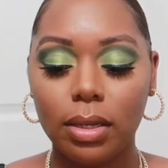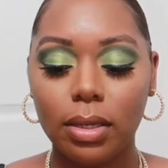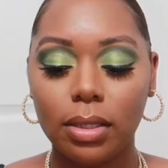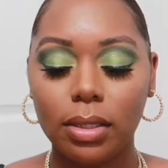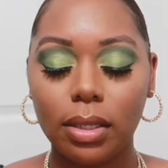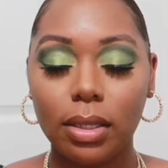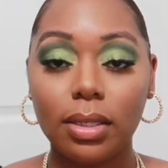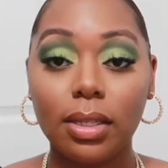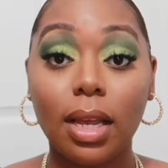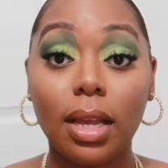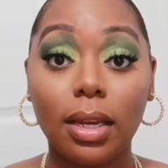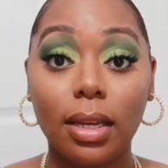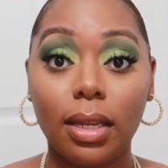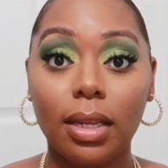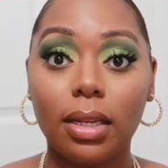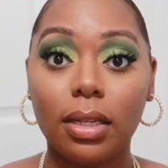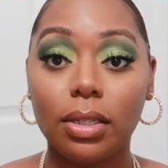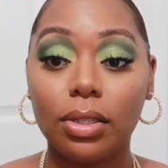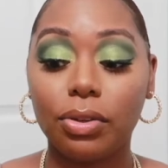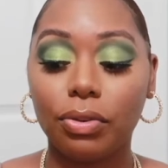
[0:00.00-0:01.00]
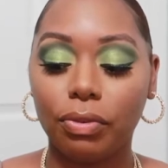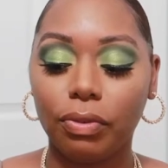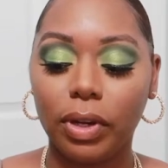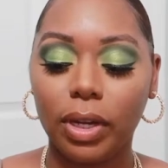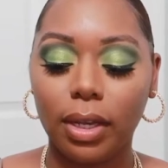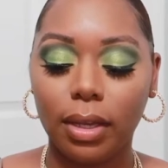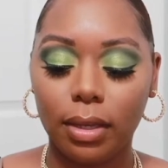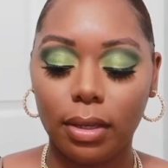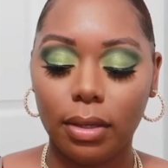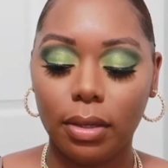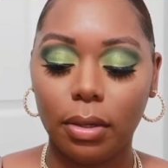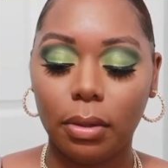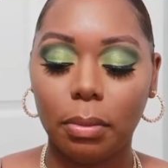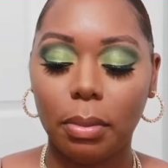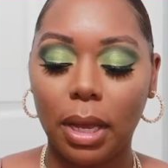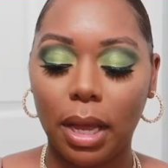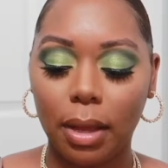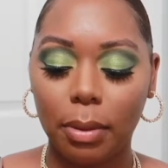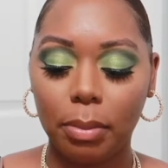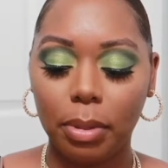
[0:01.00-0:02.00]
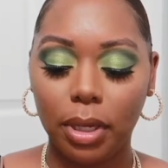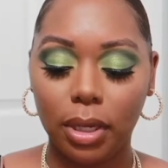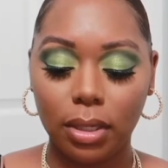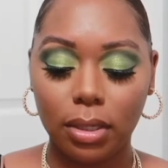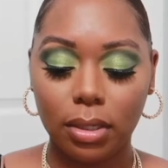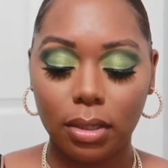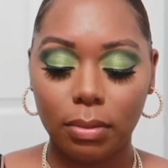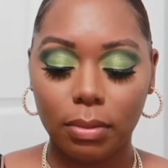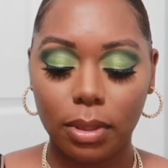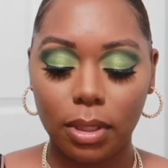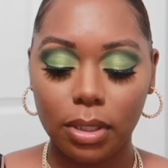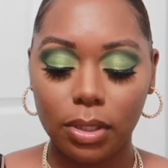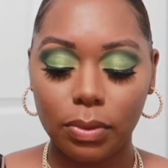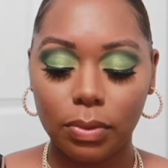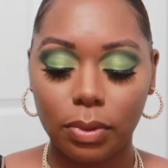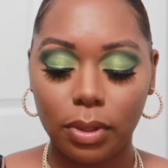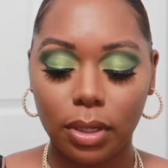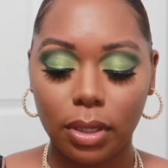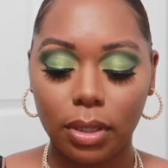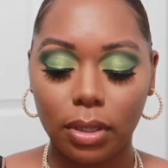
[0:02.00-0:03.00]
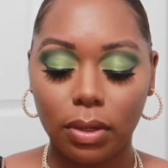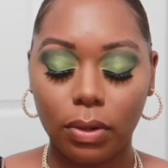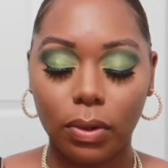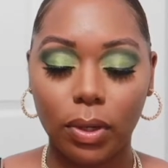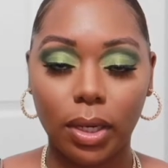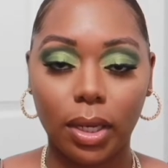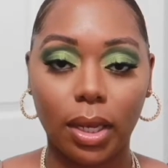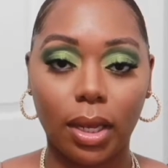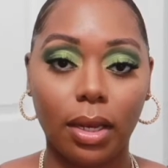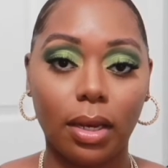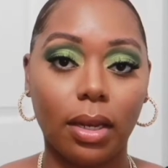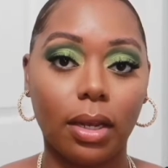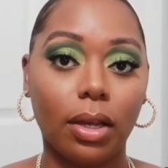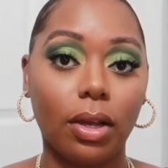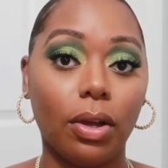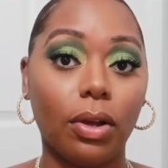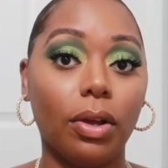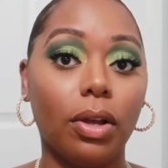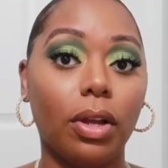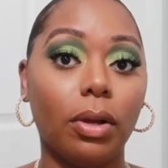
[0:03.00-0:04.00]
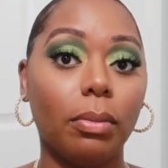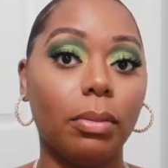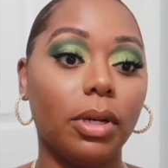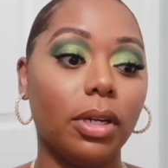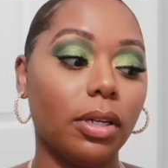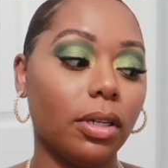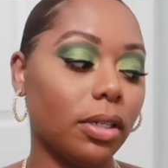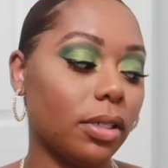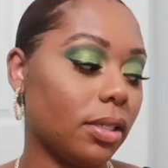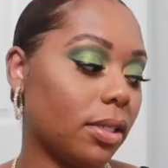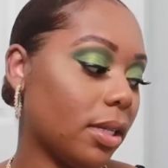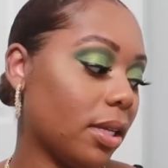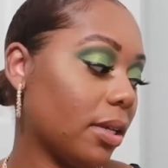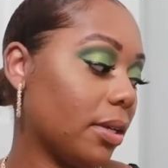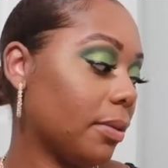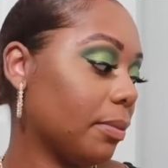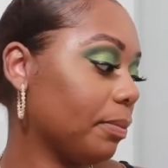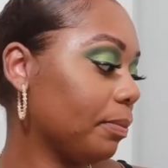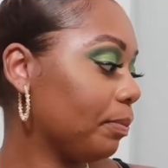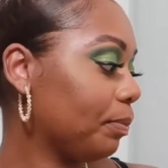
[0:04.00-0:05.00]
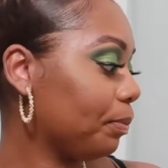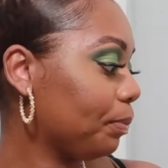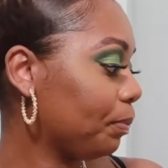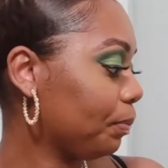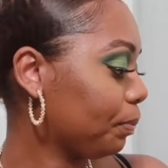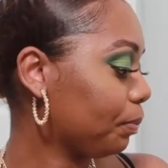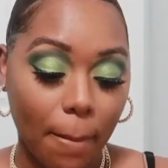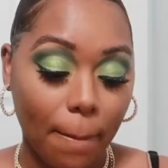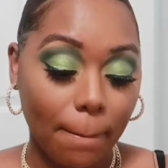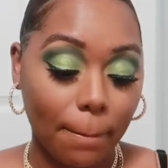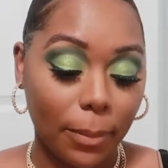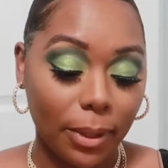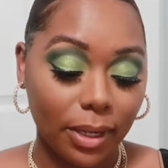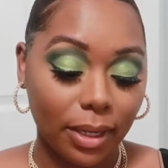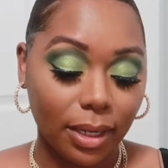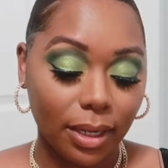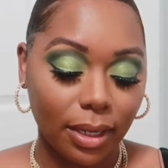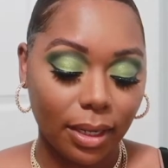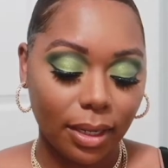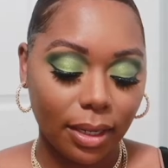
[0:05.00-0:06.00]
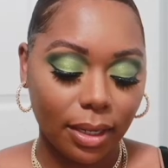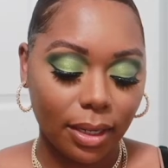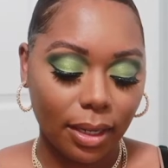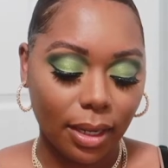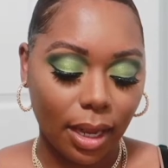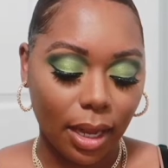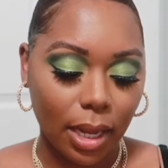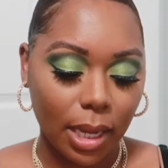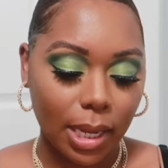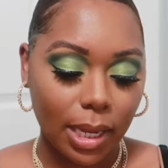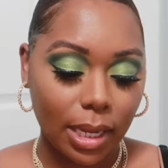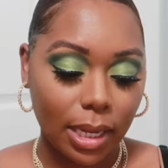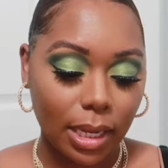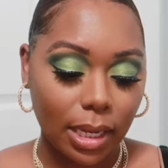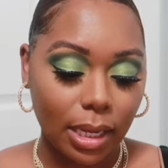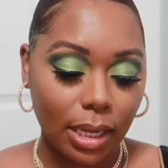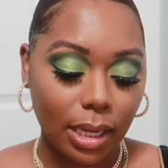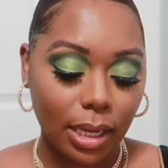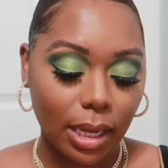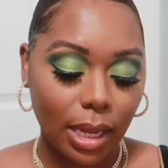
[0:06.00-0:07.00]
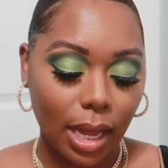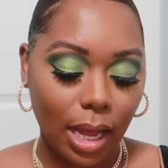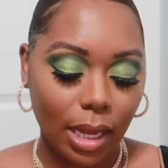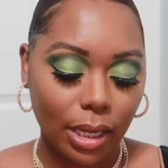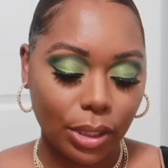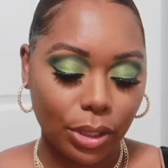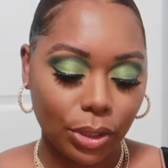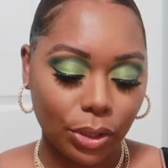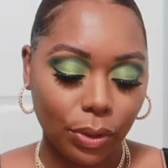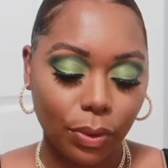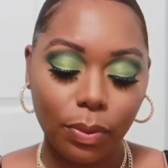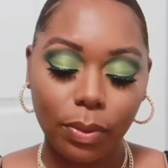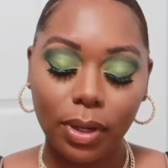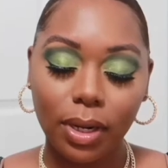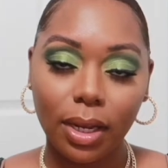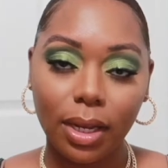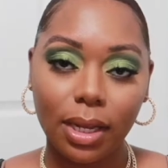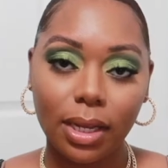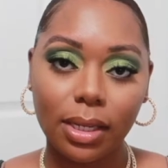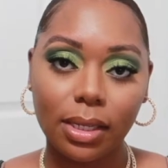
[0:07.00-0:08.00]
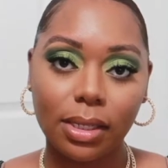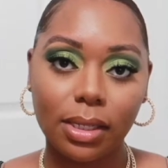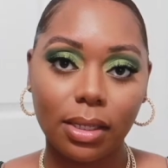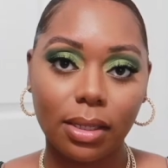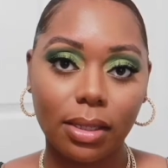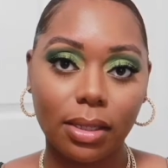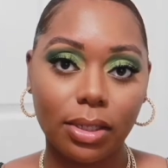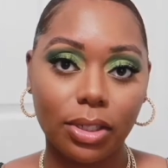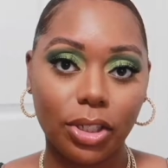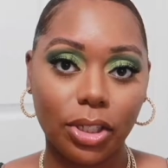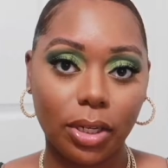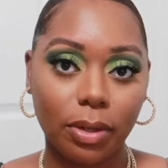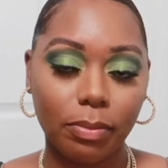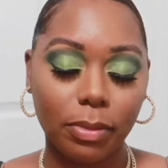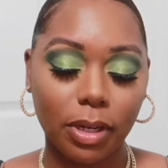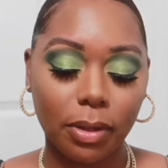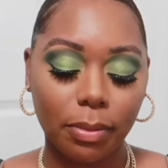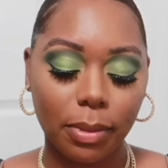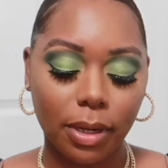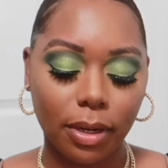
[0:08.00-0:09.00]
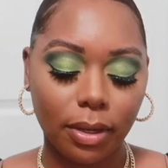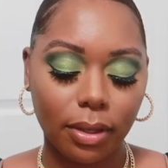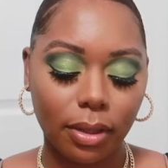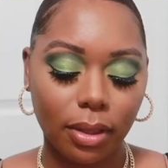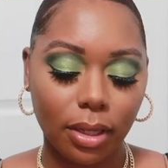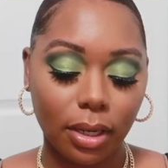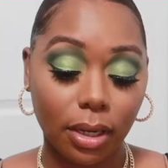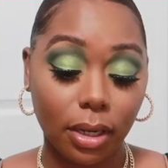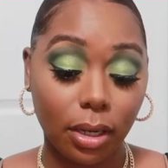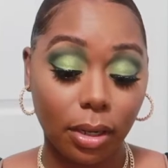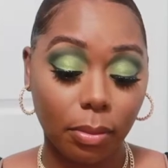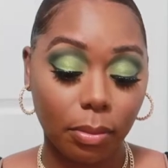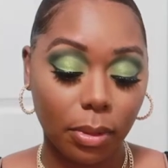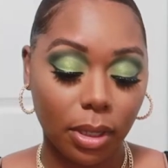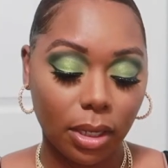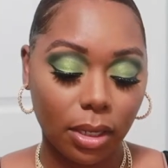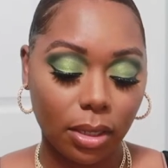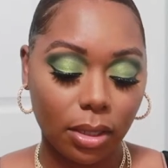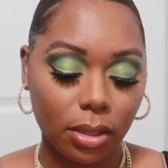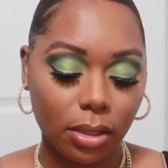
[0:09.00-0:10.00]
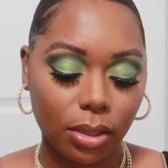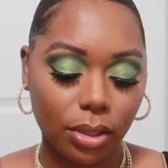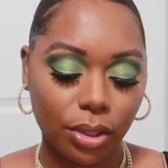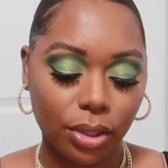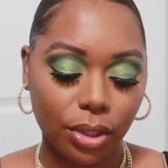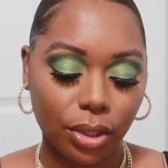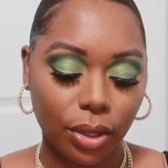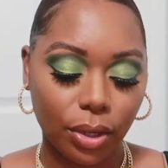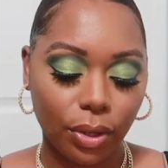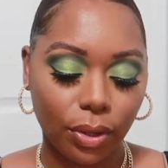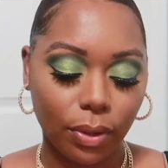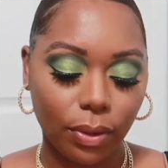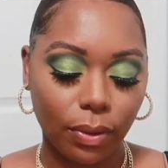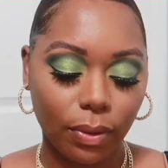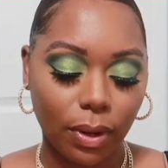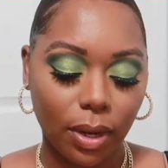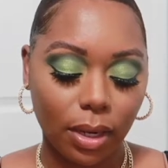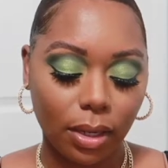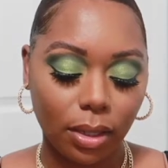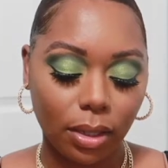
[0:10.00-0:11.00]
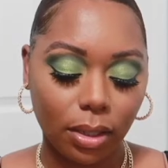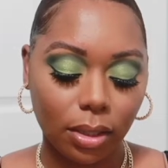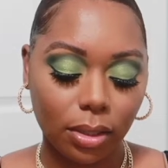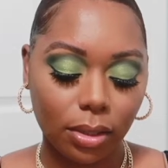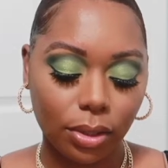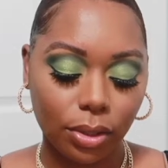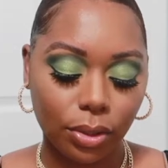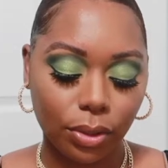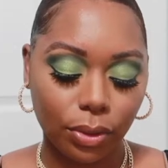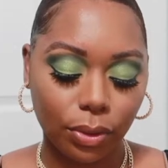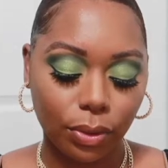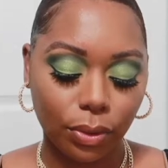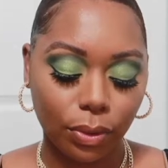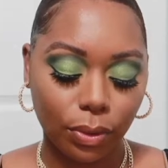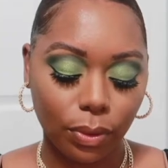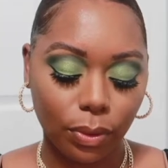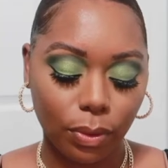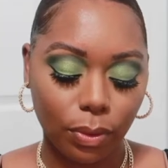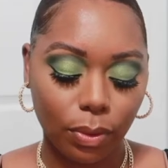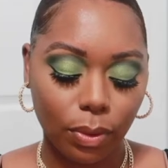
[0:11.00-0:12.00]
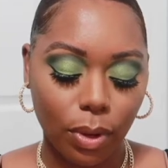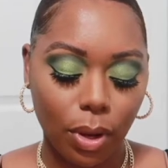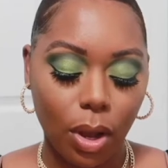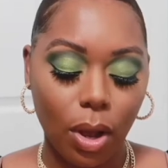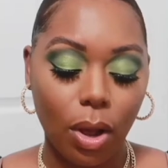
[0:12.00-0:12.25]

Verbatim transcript: since I needed to re-up, I picked up this one in the organic cocoa butter scent. But uh, I do want to head to the gym in about 30 minutes. So I need to